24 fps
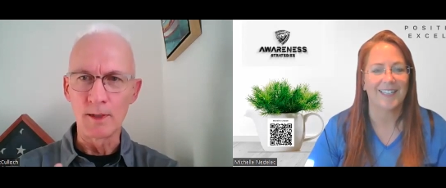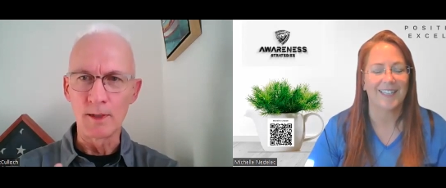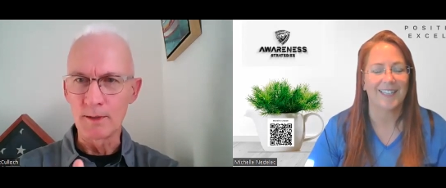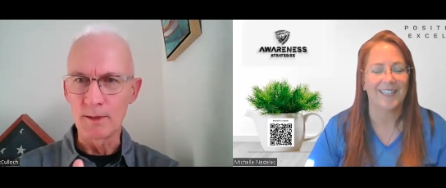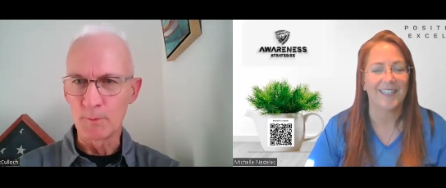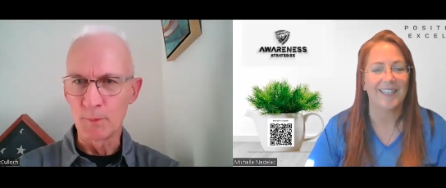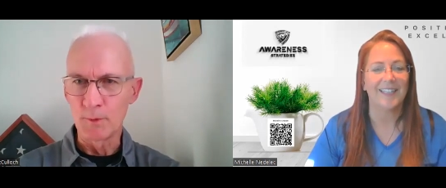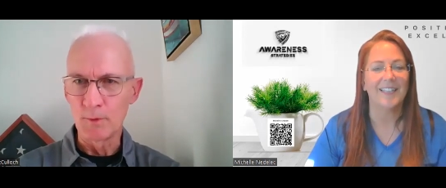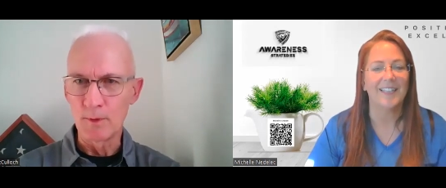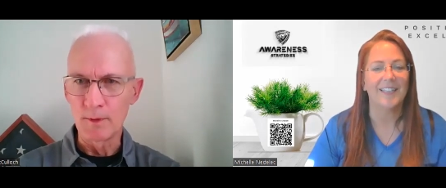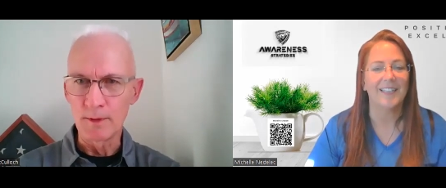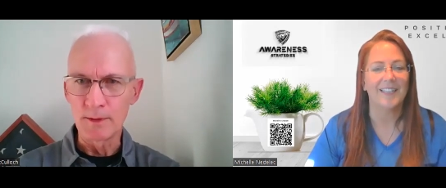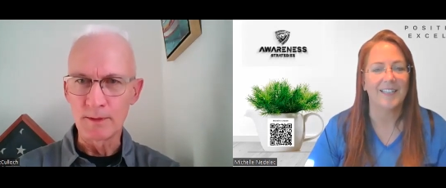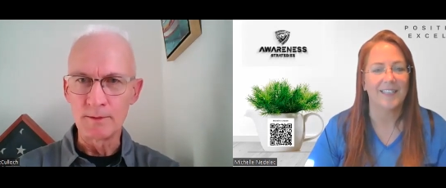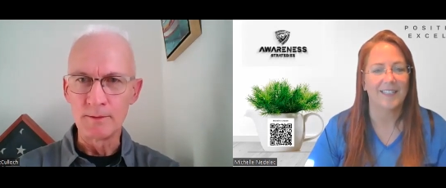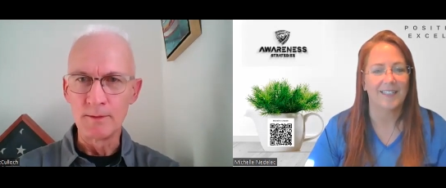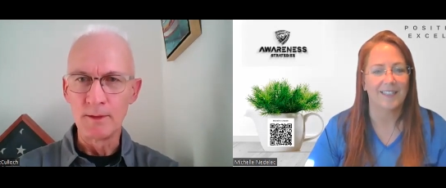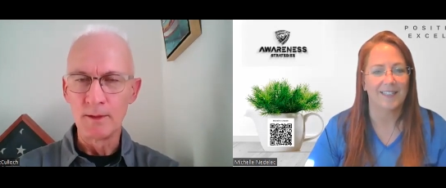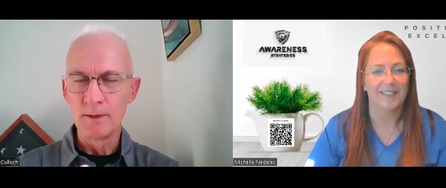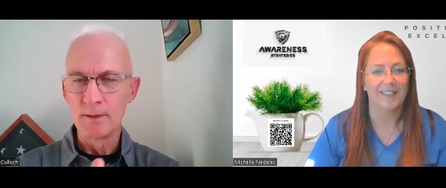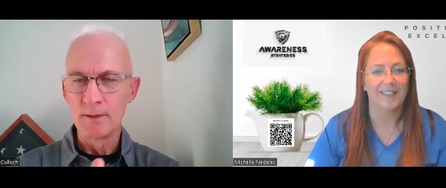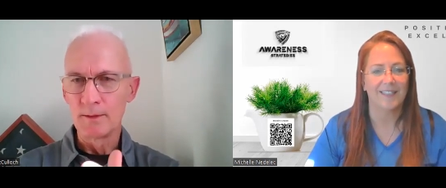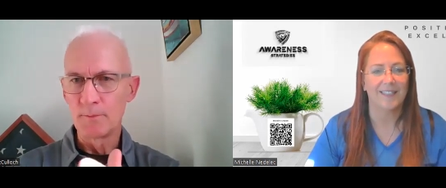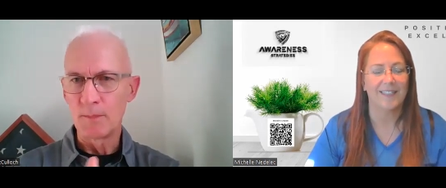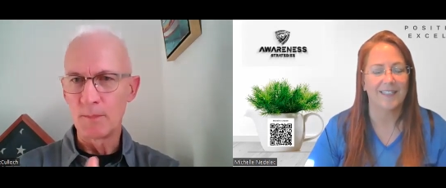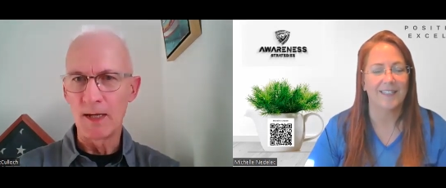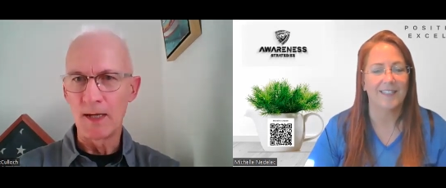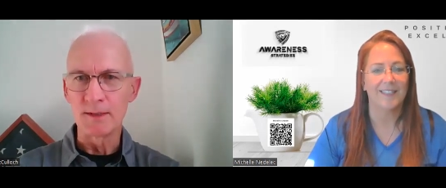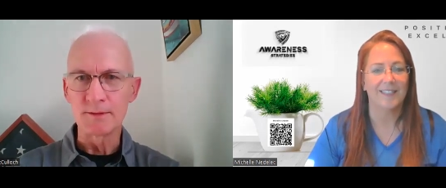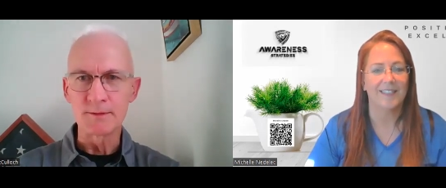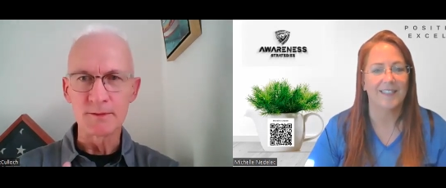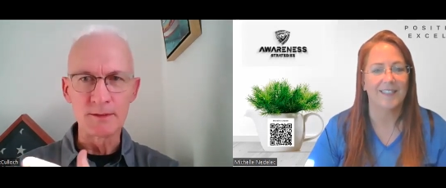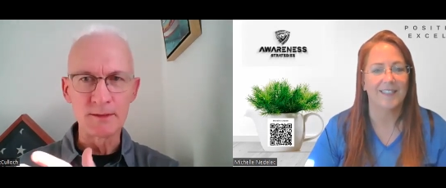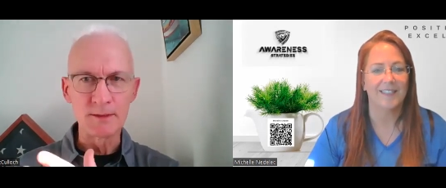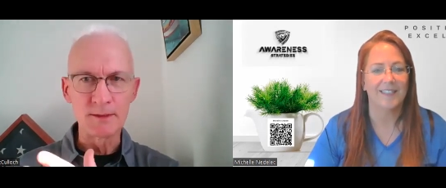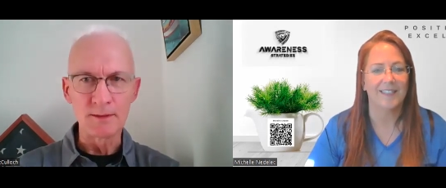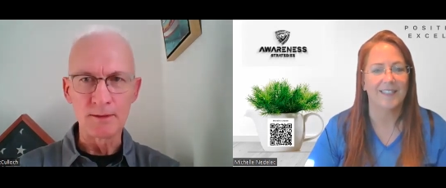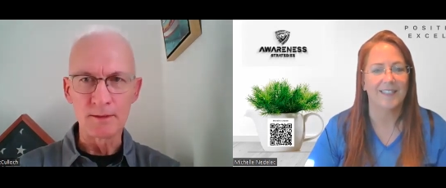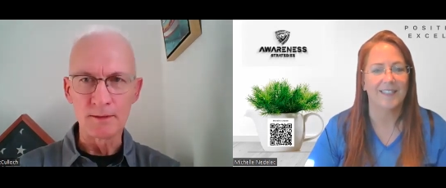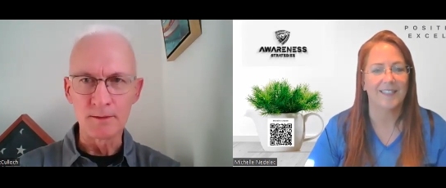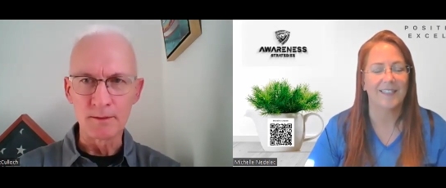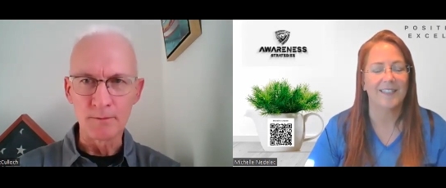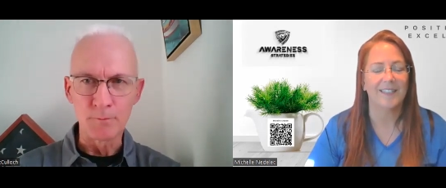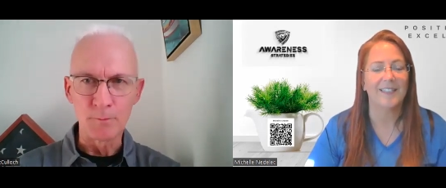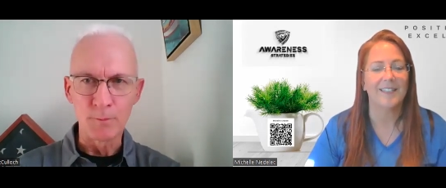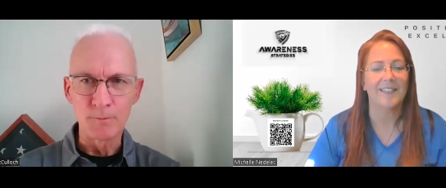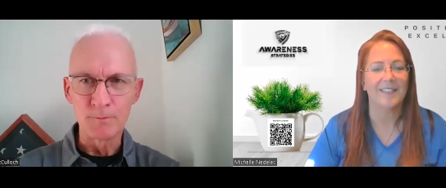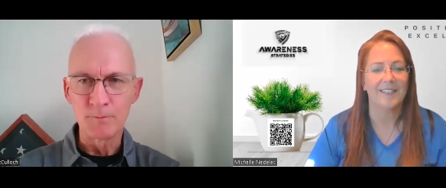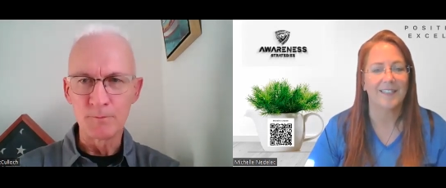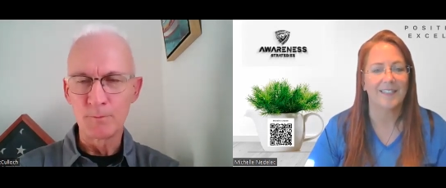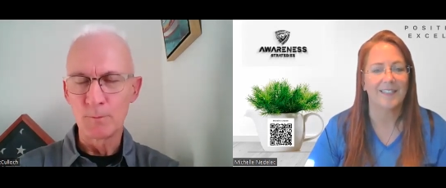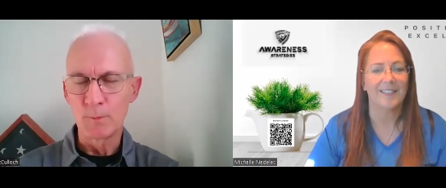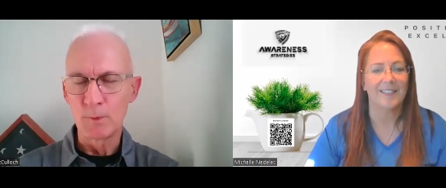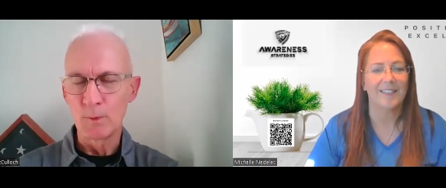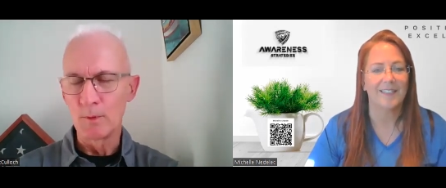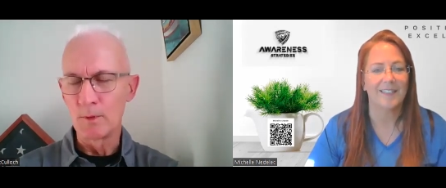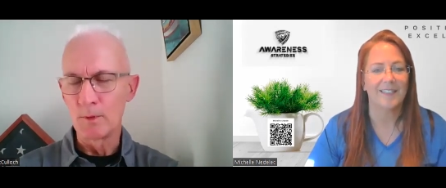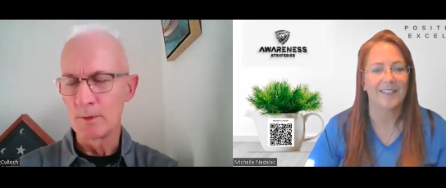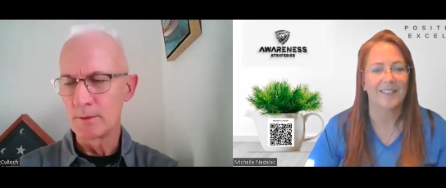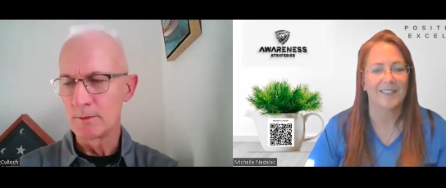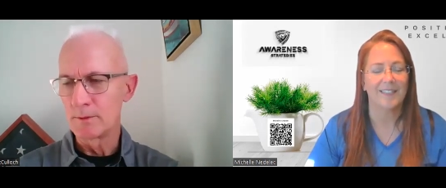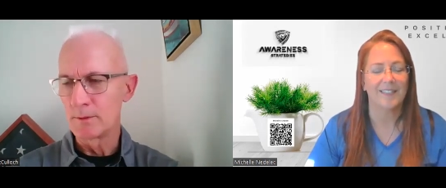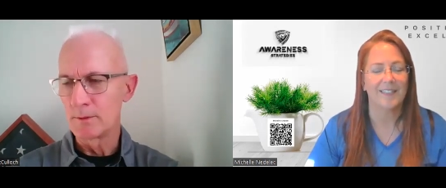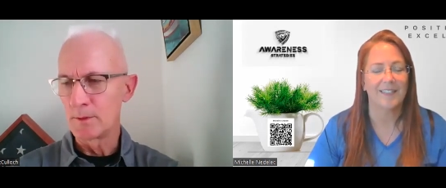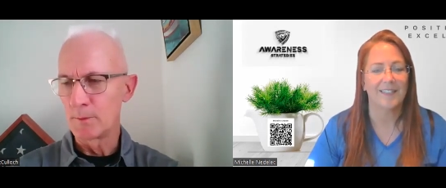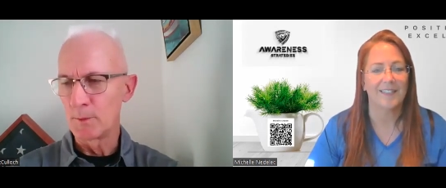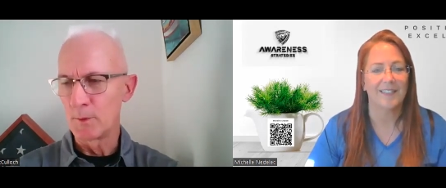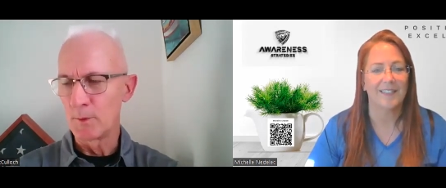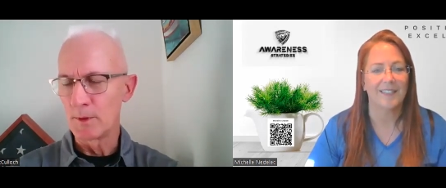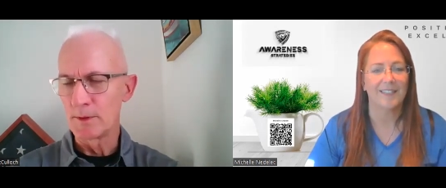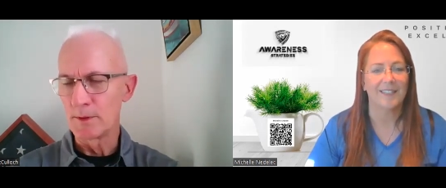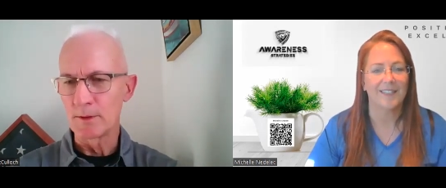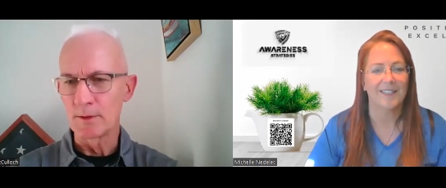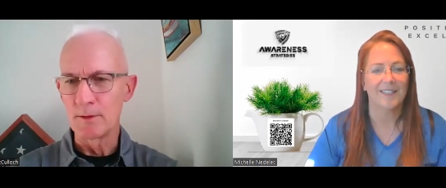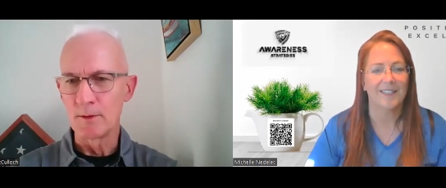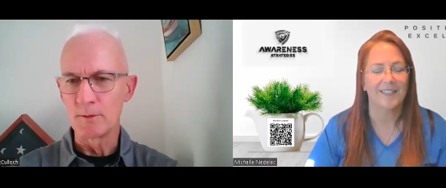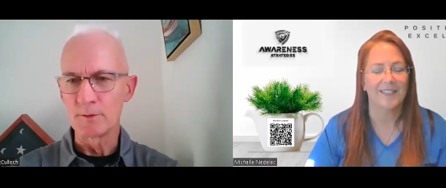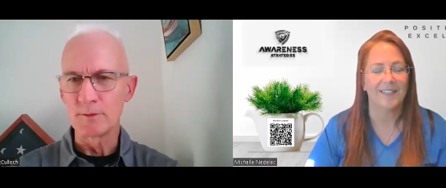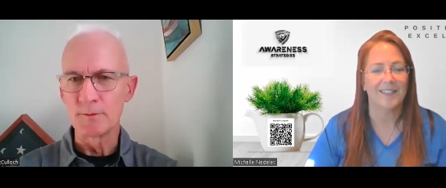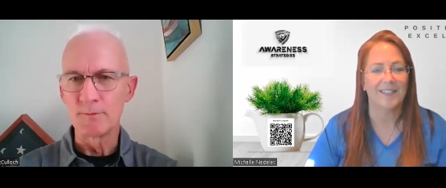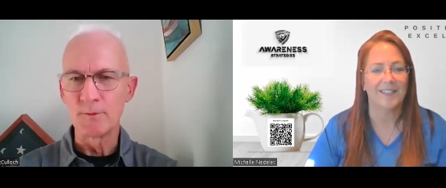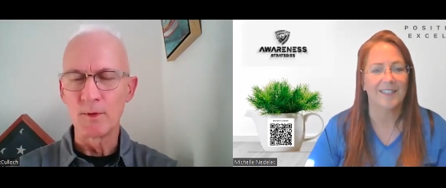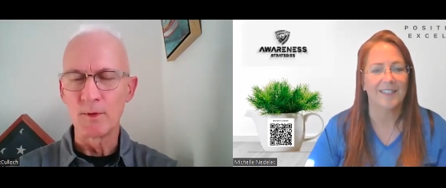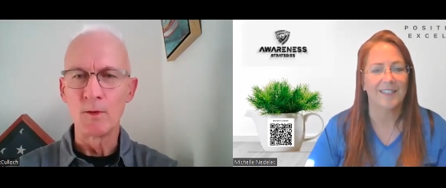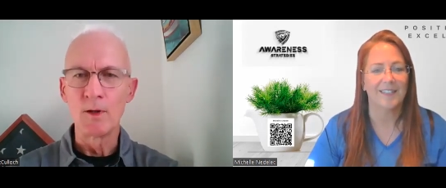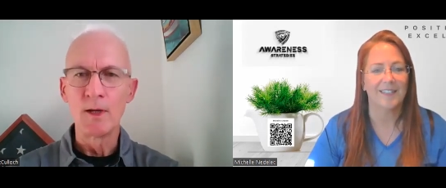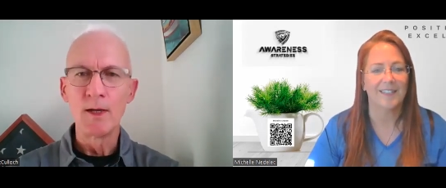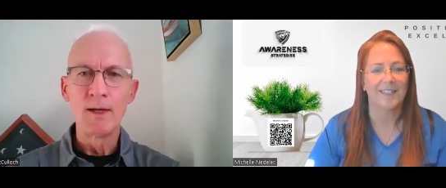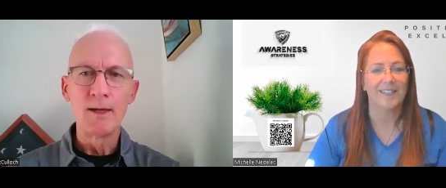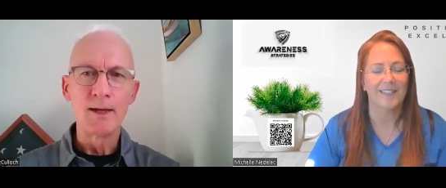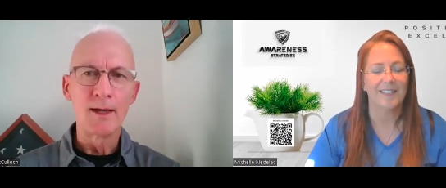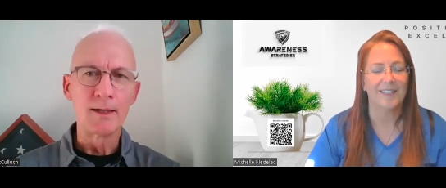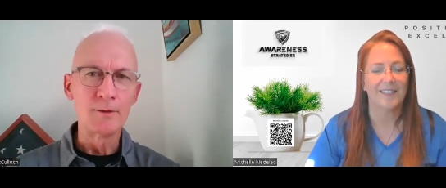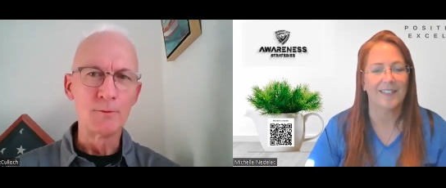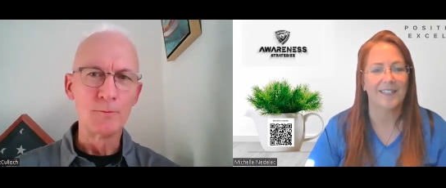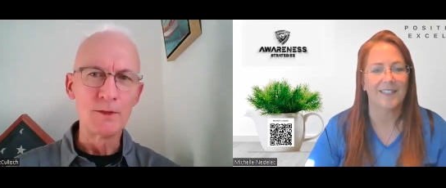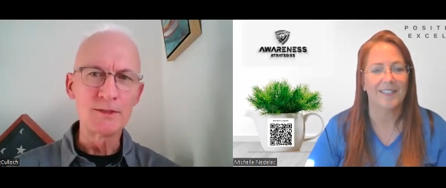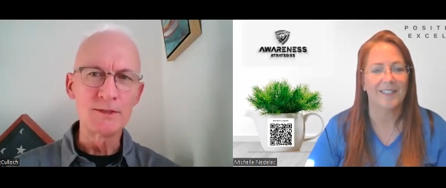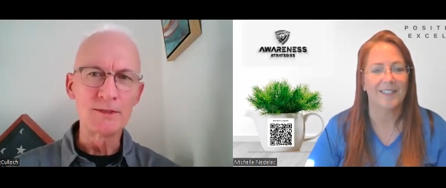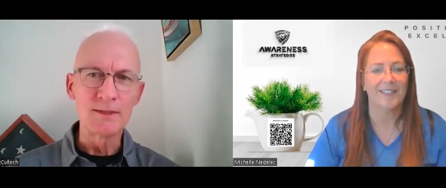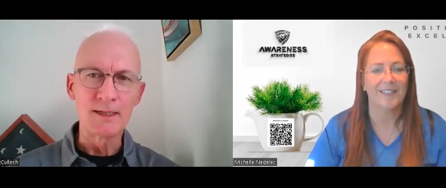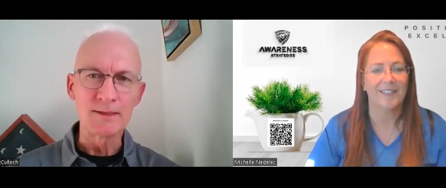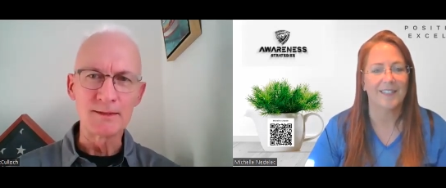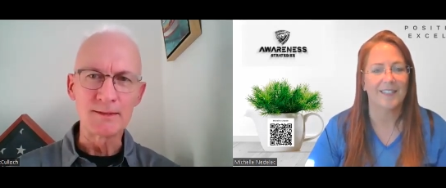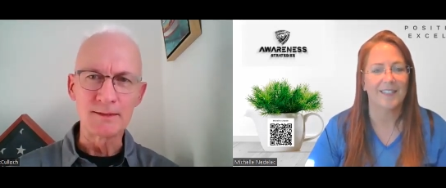Speaker 1: I deployed Bosnia, I deployed, deployed to Kosovo. And the reason I